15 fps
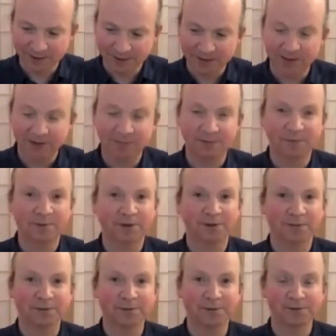if we want
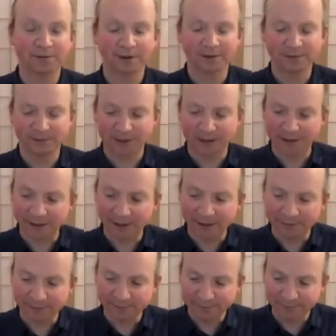them to arise in our
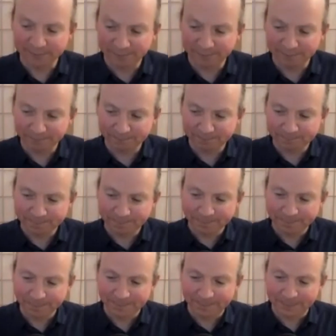life.
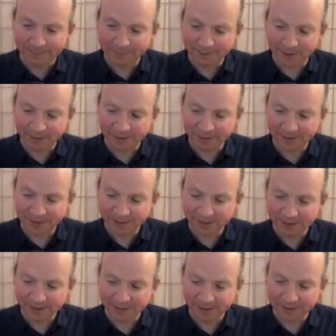The breath
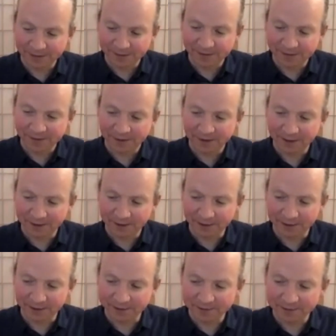
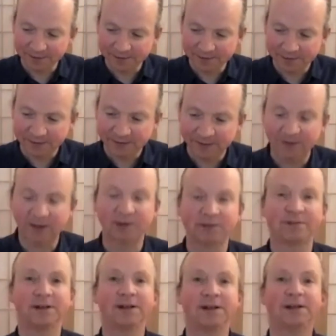occurs
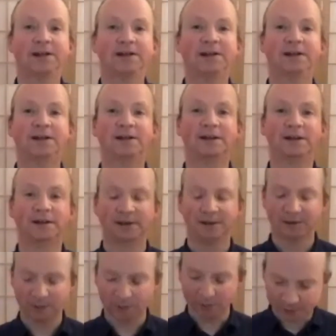naturally.
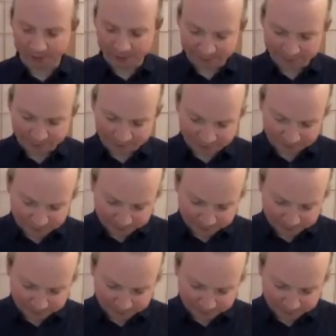All we need to do